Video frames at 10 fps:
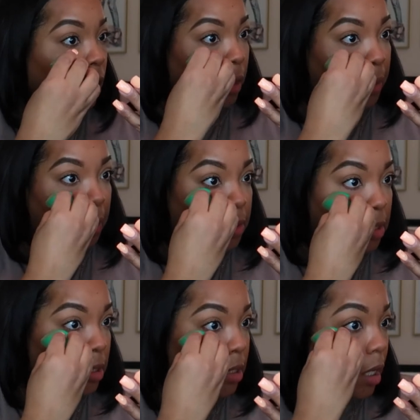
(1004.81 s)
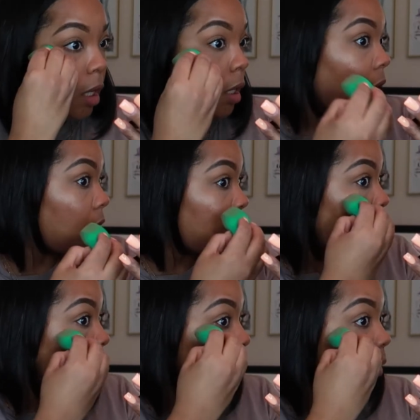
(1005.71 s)
And then just take it.
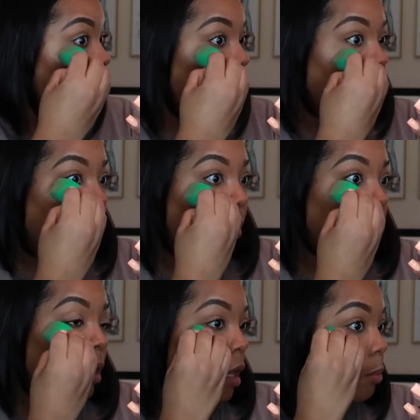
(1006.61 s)
I'm